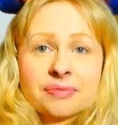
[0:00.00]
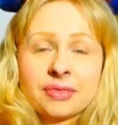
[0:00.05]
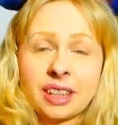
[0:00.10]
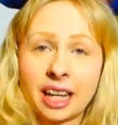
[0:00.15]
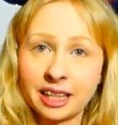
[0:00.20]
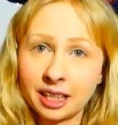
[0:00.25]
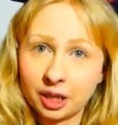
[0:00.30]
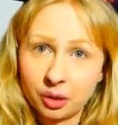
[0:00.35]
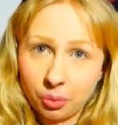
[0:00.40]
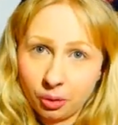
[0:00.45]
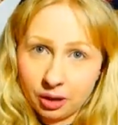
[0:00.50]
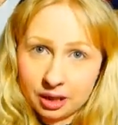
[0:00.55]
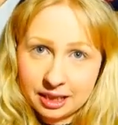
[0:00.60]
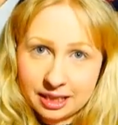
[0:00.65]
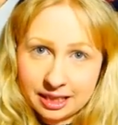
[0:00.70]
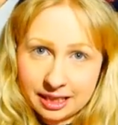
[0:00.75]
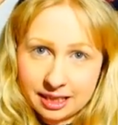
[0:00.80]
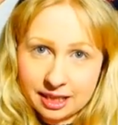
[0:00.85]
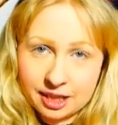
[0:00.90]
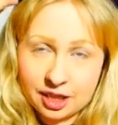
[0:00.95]
And the
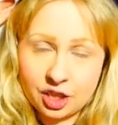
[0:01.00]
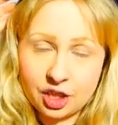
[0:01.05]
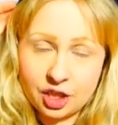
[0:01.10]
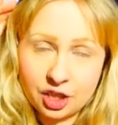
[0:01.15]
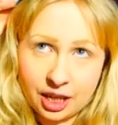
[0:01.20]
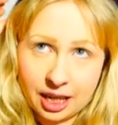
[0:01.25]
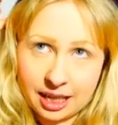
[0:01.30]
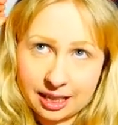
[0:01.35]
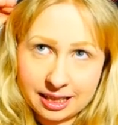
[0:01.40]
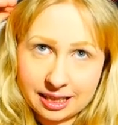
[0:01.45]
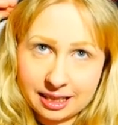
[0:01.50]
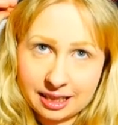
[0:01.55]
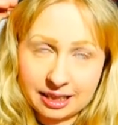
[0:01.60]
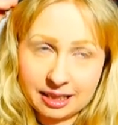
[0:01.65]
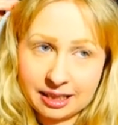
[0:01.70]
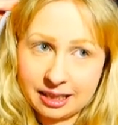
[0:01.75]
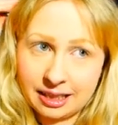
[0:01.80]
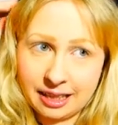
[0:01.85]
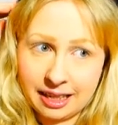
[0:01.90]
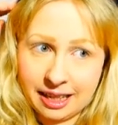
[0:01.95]
quality is just
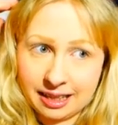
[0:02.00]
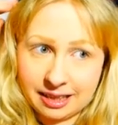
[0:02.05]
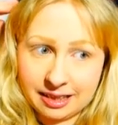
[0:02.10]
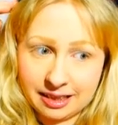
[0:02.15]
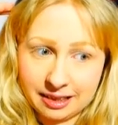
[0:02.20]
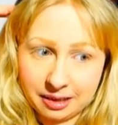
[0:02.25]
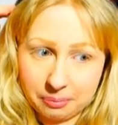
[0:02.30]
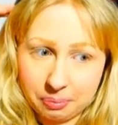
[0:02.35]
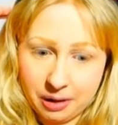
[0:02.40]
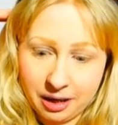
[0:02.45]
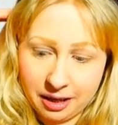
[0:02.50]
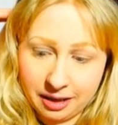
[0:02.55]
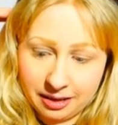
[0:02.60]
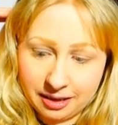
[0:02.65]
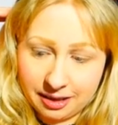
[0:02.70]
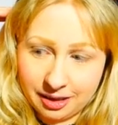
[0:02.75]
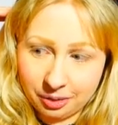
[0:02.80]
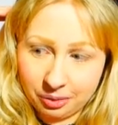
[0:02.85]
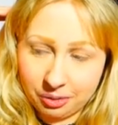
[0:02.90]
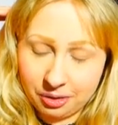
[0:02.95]
as in the park,
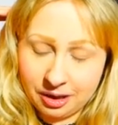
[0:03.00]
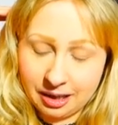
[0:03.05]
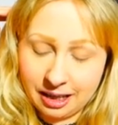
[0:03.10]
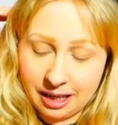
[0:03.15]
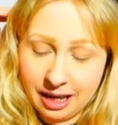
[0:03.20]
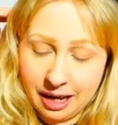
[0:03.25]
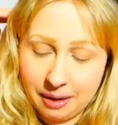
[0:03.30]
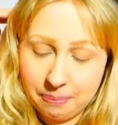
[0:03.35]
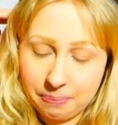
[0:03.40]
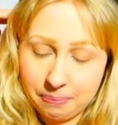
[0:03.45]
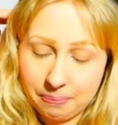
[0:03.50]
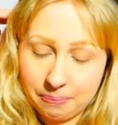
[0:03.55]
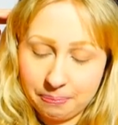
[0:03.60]
so I'm